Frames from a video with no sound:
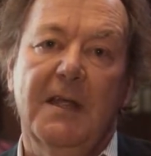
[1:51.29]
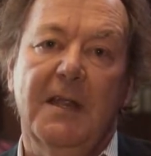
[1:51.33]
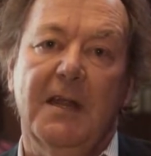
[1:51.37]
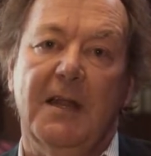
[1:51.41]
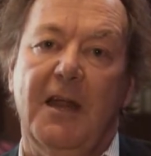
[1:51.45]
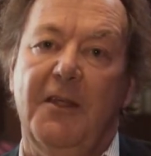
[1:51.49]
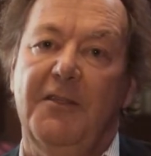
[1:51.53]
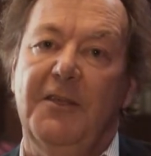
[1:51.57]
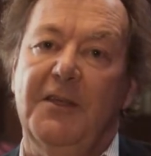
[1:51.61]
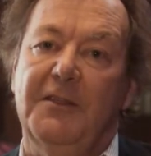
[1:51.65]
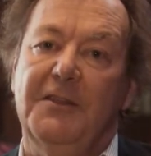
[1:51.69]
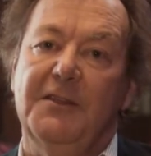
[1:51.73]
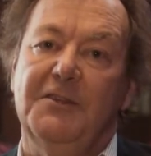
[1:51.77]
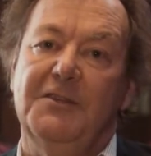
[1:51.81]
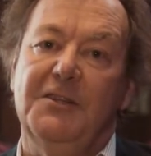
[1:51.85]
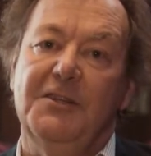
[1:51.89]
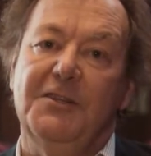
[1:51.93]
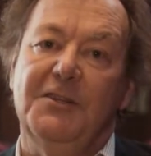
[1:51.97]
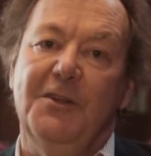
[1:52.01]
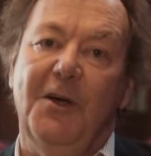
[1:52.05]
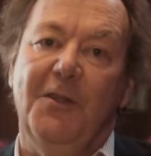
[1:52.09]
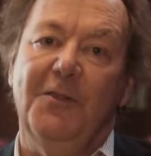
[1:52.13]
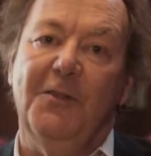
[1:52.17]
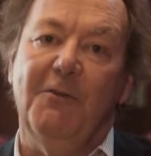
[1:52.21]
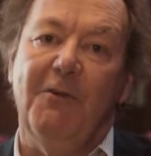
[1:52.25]
And I think this
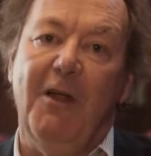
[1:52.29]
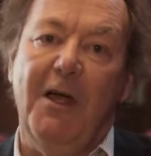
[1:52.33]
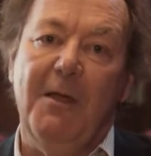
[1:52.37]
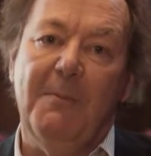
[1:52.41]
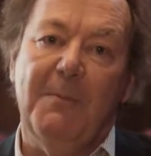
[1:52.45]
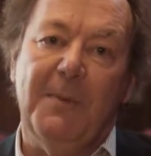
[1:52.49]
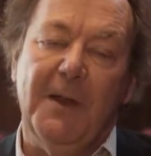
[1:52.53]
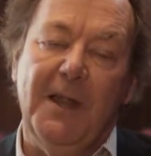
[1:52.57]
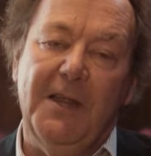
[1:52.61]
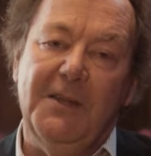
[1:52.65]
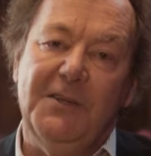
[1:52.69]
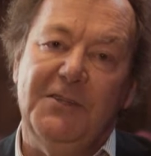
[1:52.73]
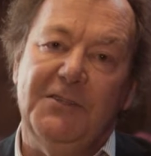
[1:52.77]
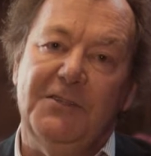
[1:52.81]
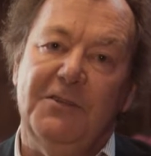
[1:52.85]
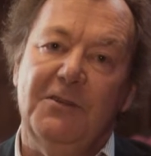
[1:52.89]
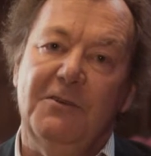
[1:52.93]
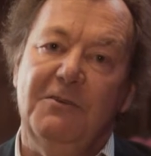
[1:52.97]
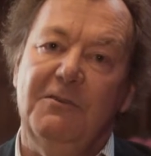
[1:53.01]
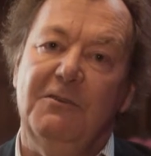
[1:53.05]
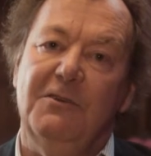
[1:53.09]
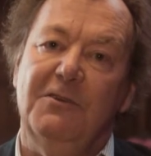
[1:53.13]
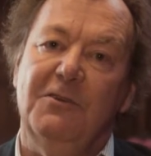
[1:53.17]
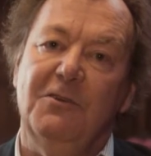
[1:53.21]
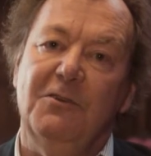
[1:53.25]
is not the right place
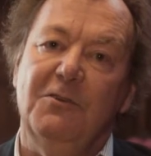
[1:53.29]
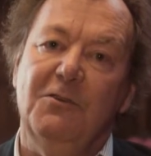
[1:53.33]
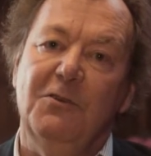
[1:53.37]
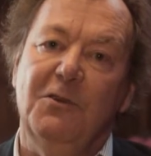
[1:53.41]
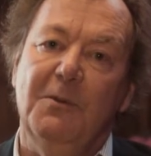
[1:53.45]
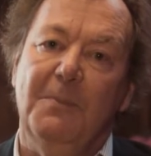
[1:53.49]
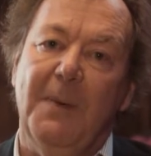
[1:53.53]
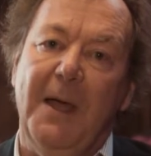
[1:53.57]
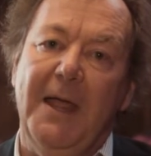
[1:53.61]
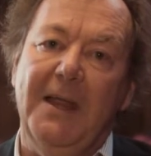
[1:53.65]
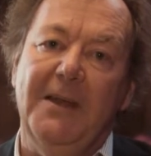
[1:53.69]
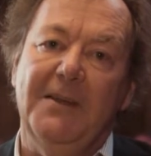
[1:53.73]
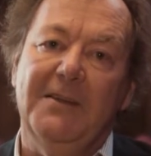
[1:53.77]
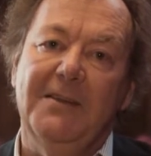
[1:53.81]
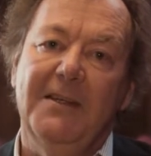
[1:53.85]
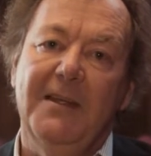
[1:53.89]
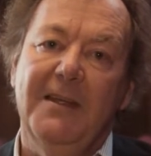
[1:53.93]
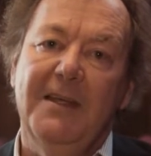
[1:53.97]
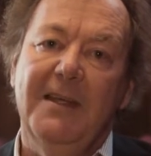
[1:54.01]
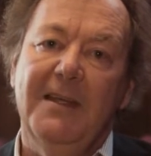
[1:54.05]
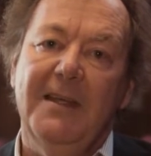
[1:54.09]
to debate